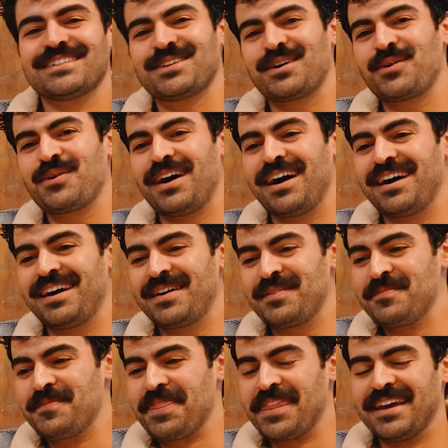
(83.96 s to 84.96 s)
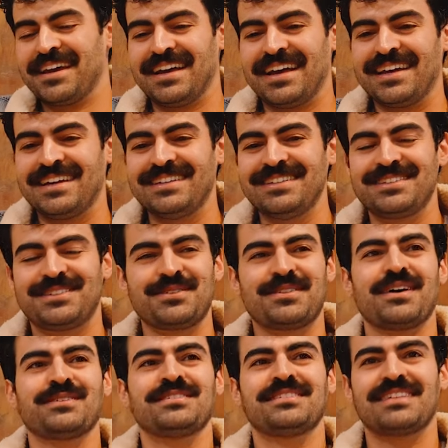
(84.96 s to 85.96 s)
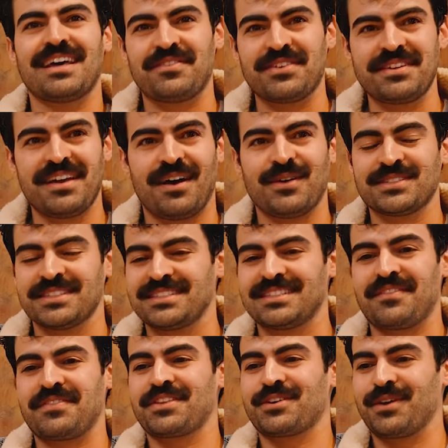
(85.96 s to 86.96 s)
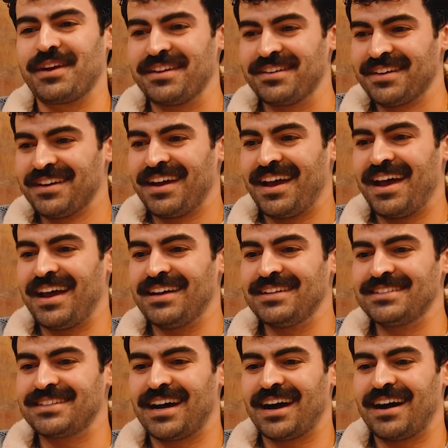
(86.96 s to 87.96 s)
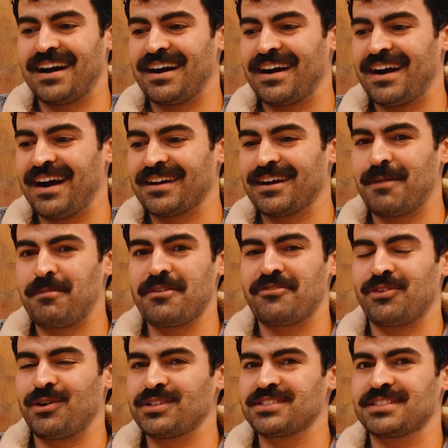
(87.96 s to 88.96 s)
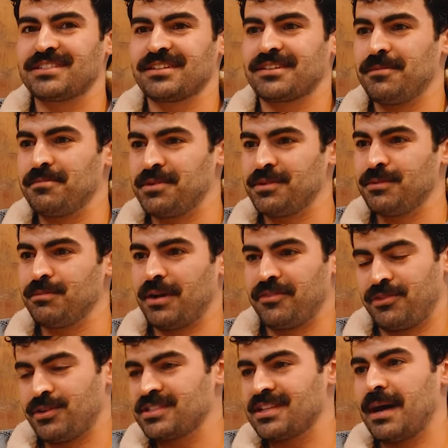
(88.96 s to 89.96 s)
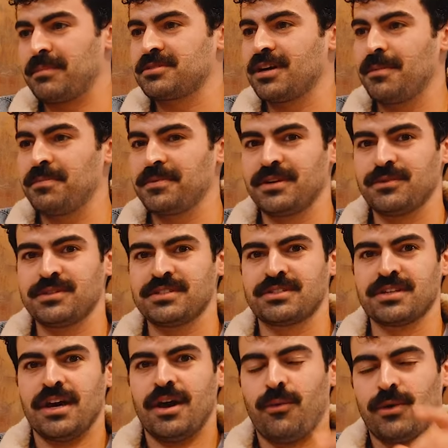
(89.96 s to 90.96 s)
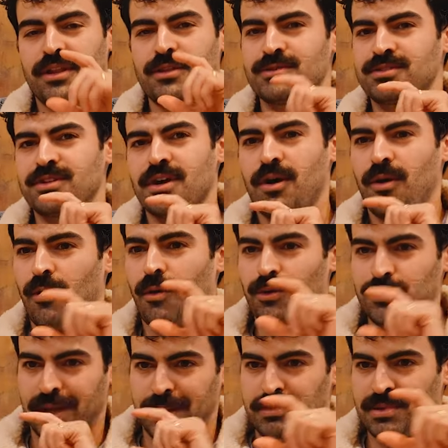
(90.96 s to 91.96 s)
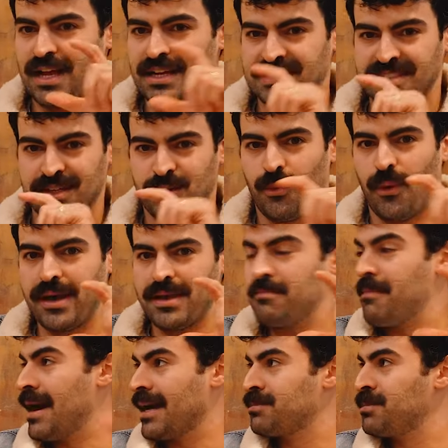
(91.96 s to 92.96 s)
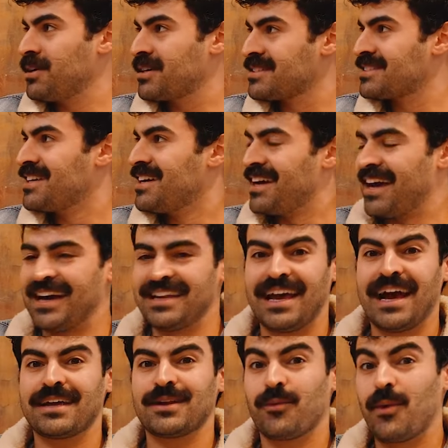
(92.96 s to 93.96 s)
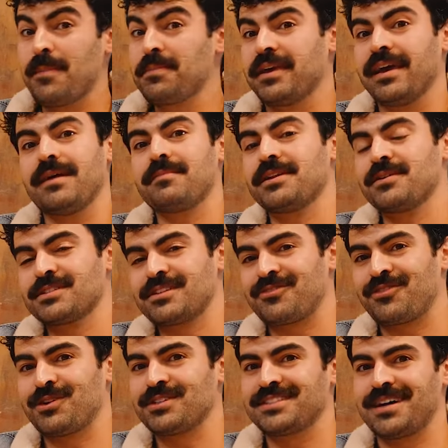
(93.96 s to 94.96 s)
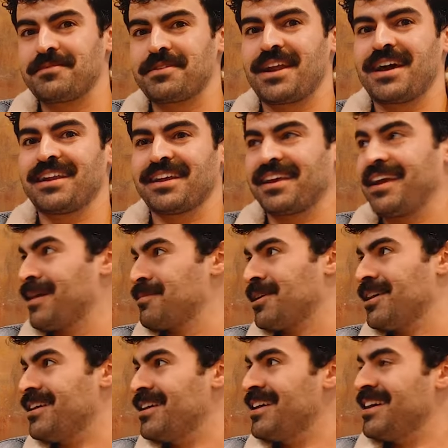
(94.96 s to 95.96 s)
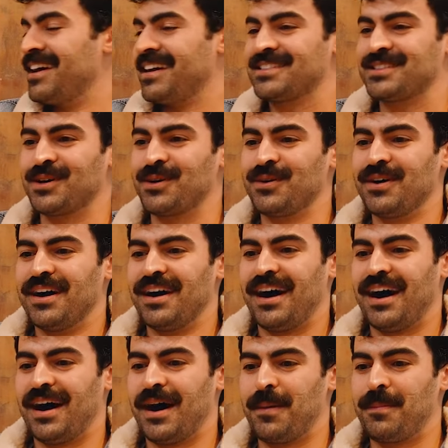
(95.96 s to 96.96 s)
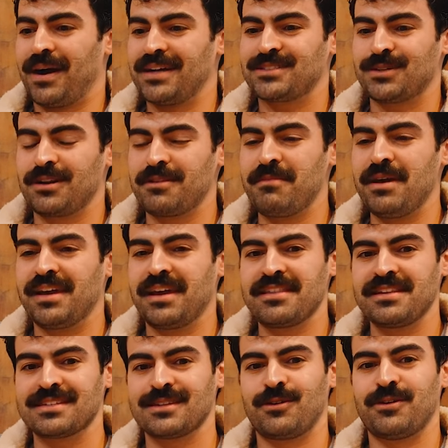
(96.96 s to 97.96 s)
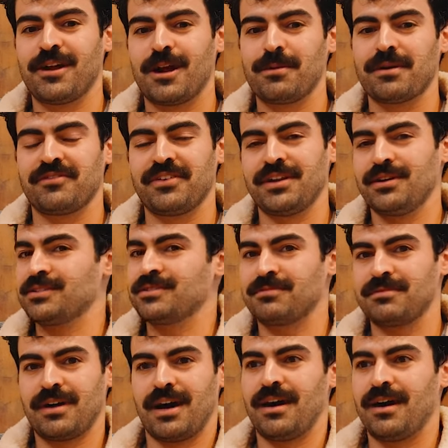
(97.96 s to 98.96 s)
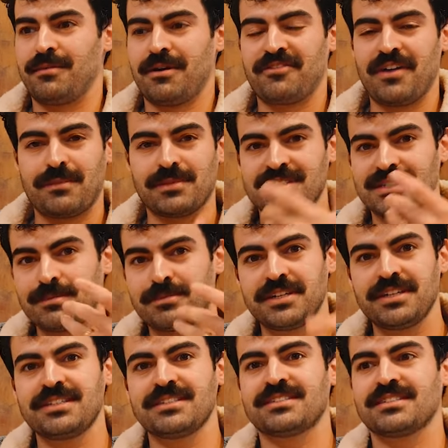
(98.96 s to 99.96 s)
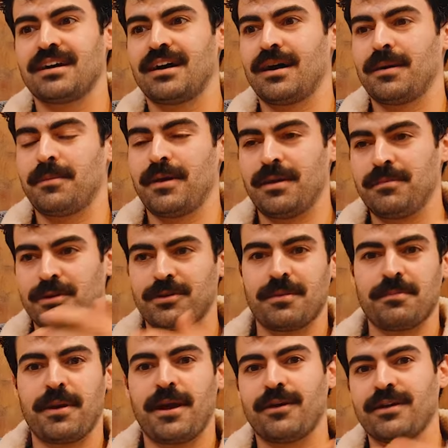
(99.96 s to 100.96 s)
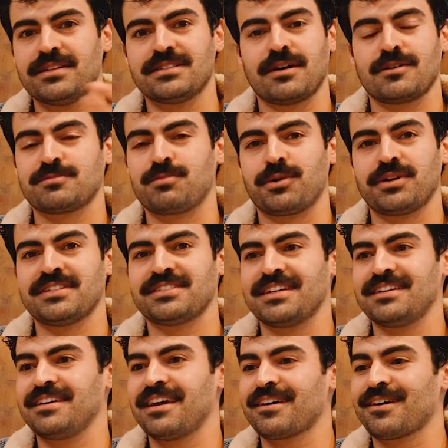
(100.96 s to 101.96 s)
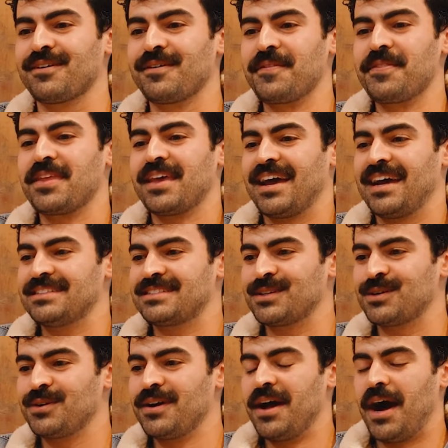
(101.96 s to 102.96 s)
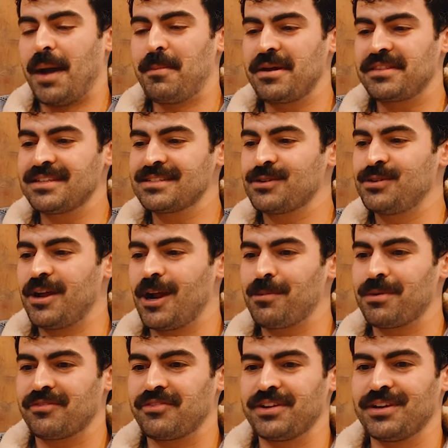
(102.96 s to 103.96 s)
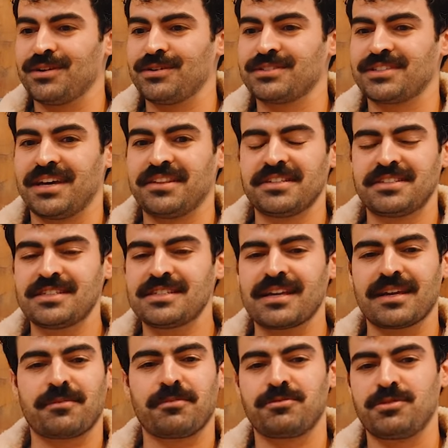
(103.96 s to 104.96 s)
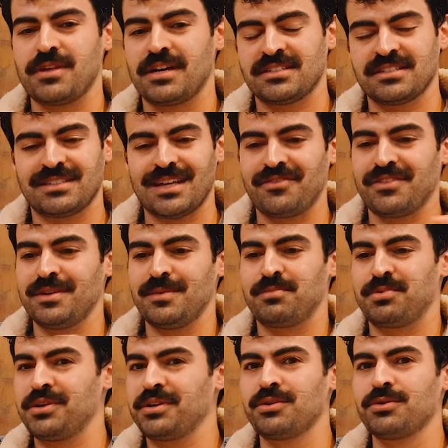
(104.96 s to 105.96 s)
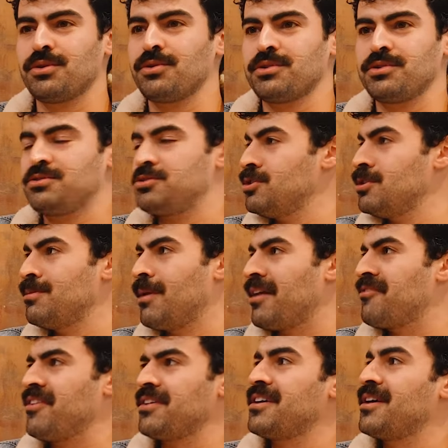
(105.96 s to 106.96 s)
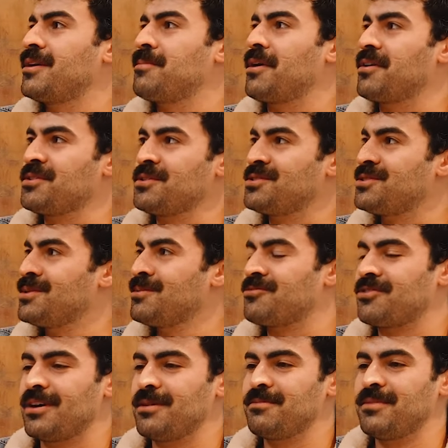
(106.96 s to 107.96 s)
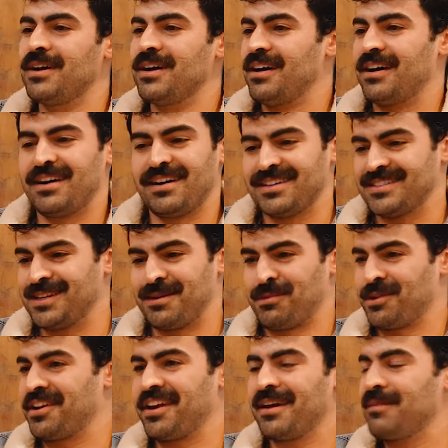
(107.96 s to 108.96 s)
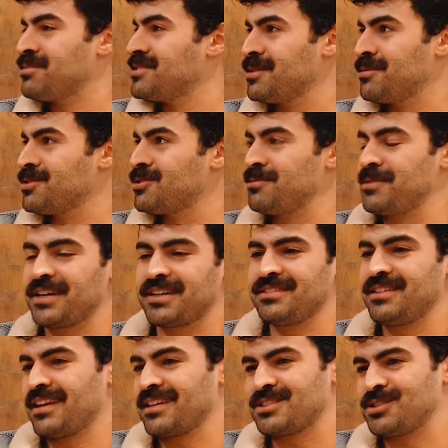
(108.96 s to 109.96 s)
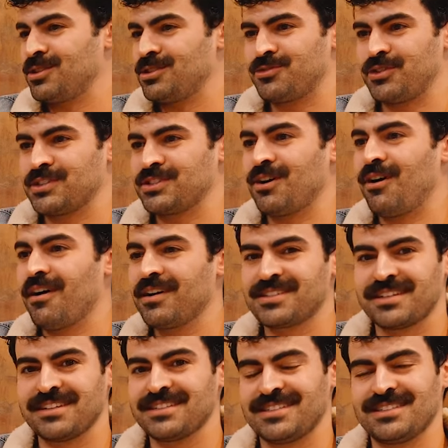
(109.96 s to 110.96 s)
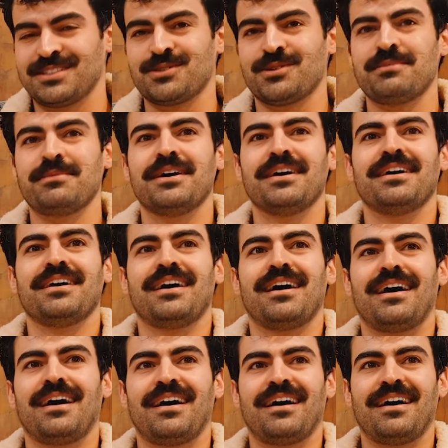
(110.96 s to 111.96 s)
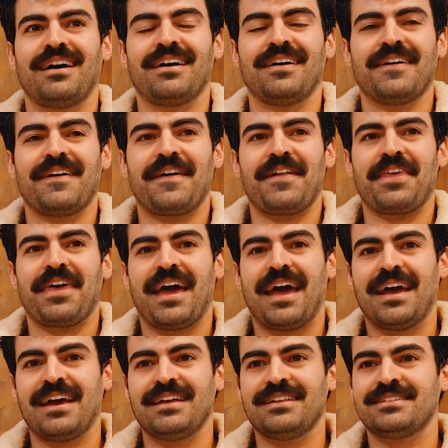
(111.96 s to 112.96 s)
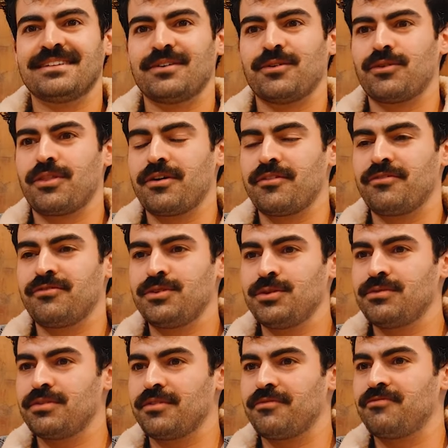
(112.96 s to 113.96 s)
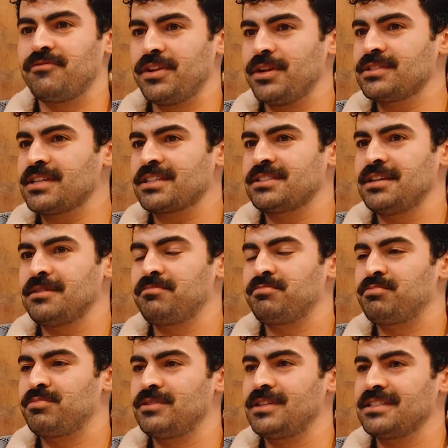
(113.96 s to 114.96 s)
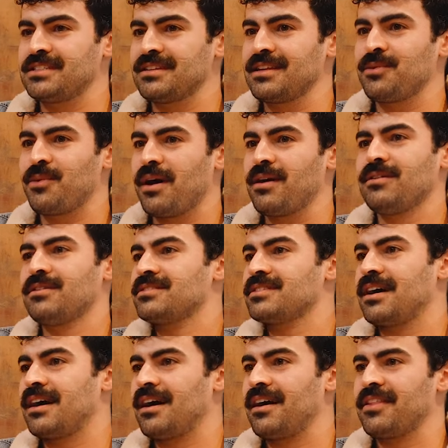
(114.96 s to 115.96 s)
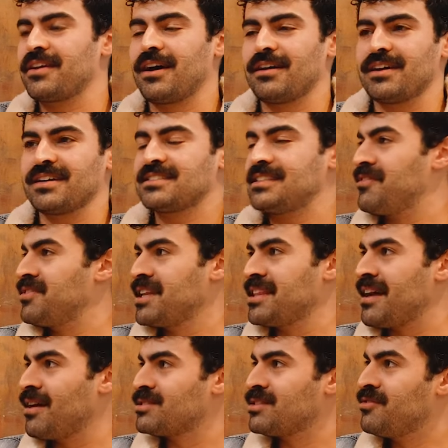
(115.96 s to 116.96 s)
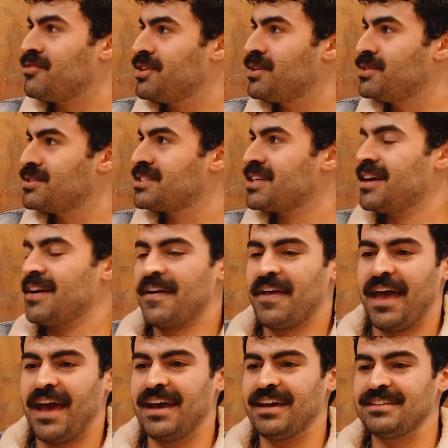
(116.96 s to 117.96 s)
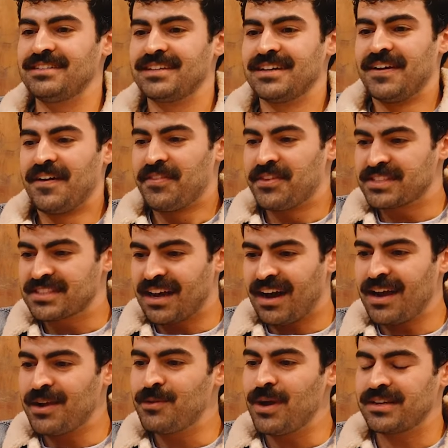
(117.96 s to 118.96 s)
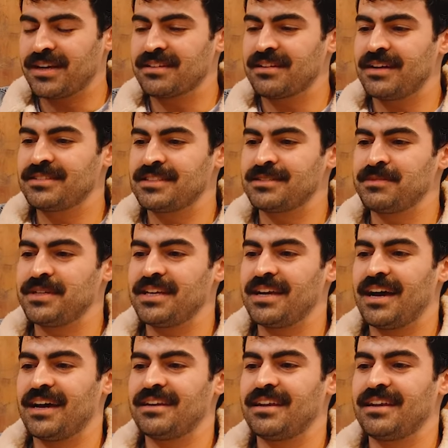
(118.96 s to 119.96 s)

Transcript: so um, in 2007, I was in seventh grade, and uh, I got my first compute, my first laptop, and it was one of those old like plastic white MacBooks, and it had a webcam, and it was the first time that I had a camera. So um, I started making these learn Arabic videos. Uh, my family's Lebanese, uh, immigrant parents. I was born in San Diego. And so I make these learn Arabic videos. And this is like 2007, pre Google YouTube. I found out about YouTube from uh, summer camp. Someone told me I could like search for songs and listen to them. Uh, and the you, the videos actually did decently well. Uh, they got like seventy thousand views, and this guy recognizes me at